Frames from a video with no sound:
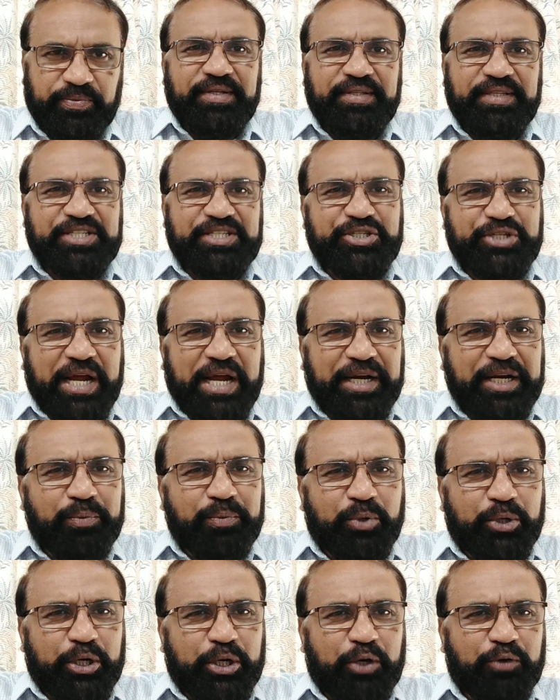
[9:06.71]
The standard
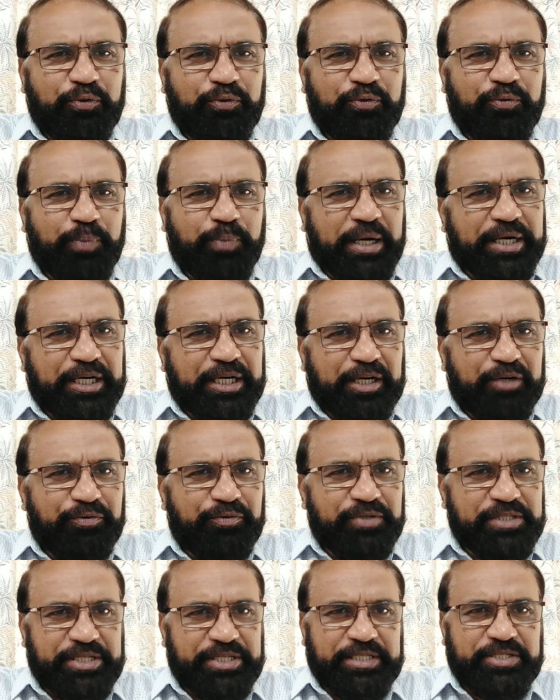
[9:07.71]
model of particle
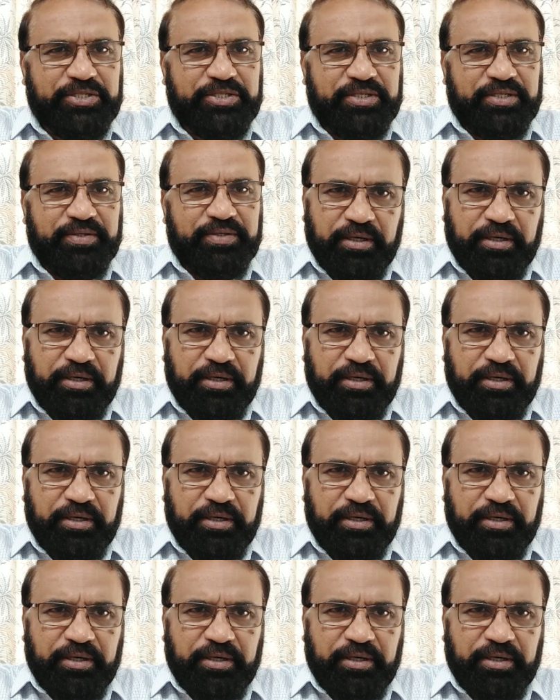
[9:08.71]
physics